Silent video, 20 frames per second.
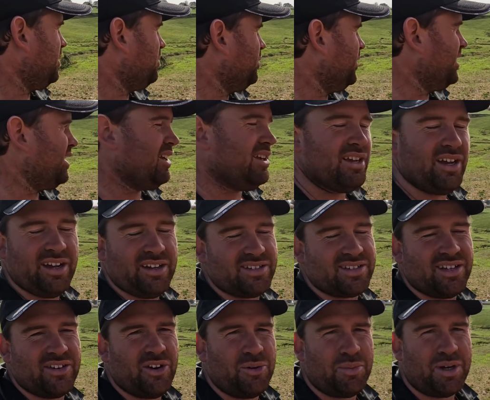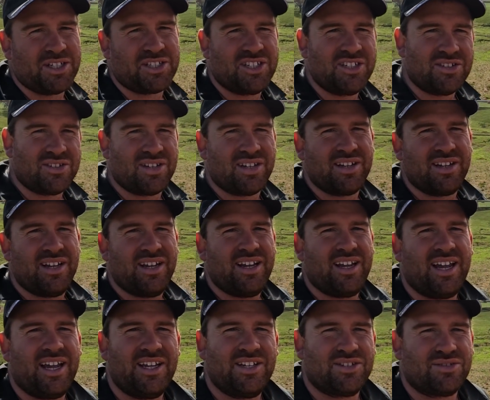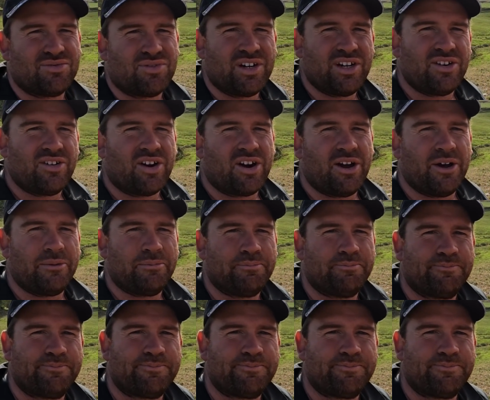a week ago, so not much has regrown.